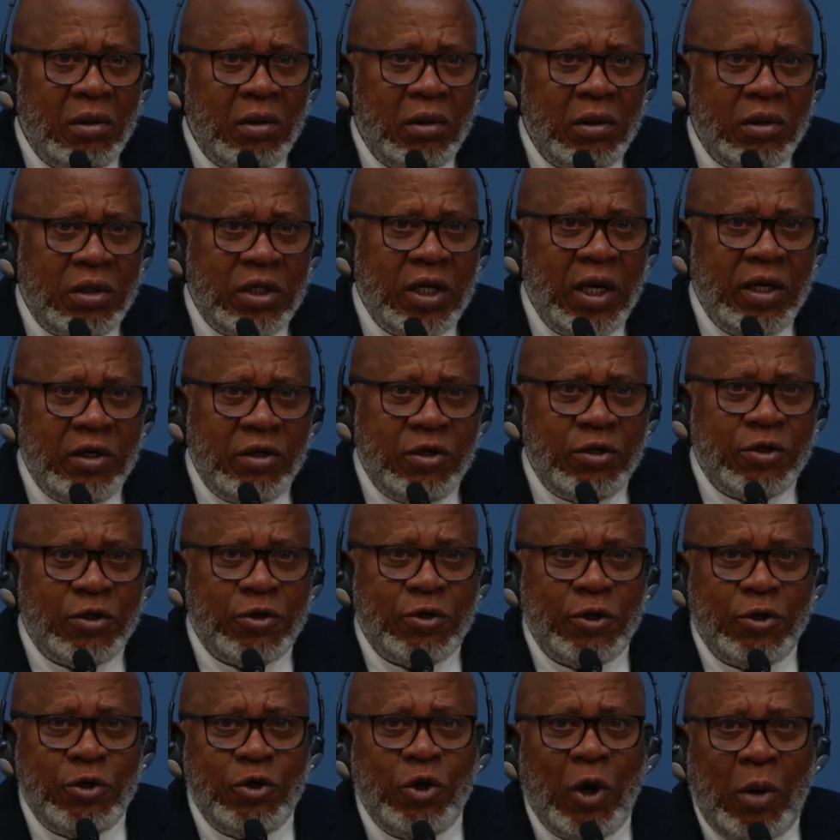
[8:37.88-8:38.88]
tends
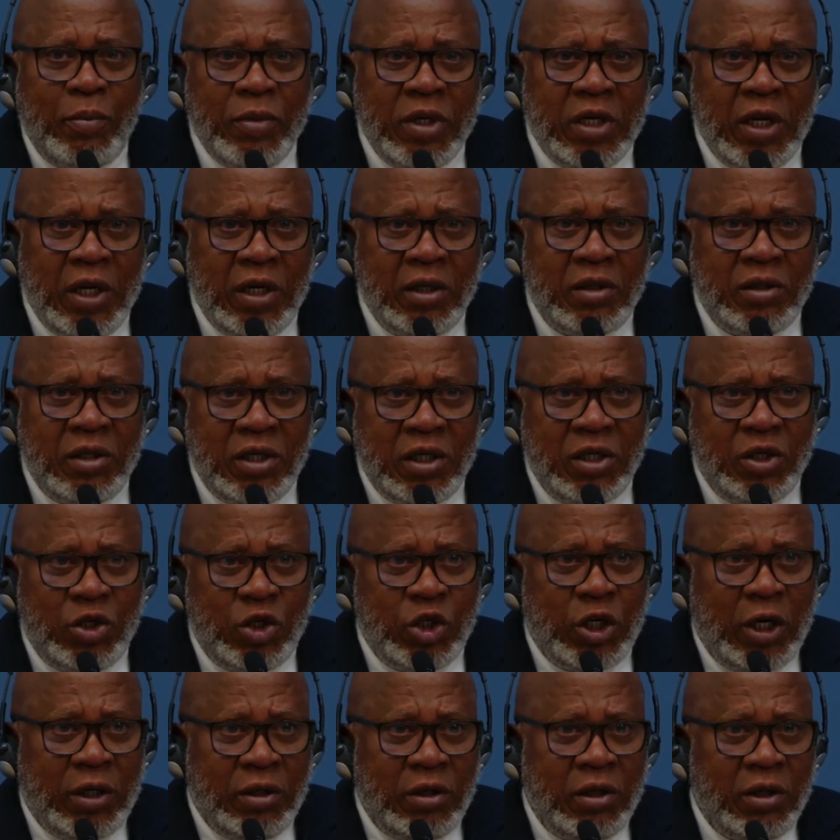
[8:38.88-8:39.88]
to dominate the
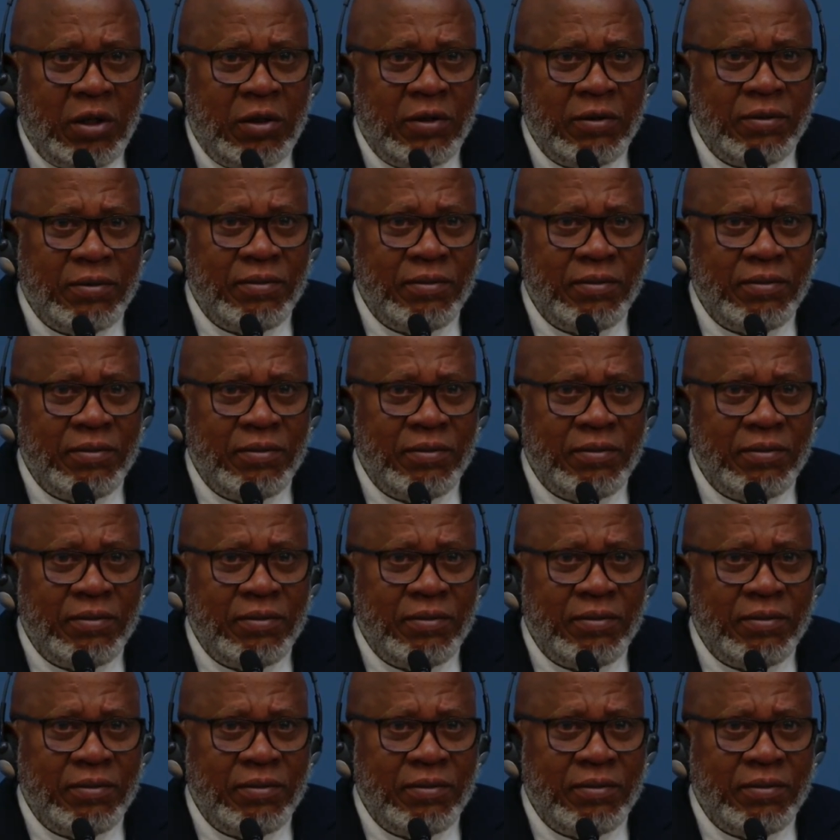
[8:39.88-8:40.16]
agenda.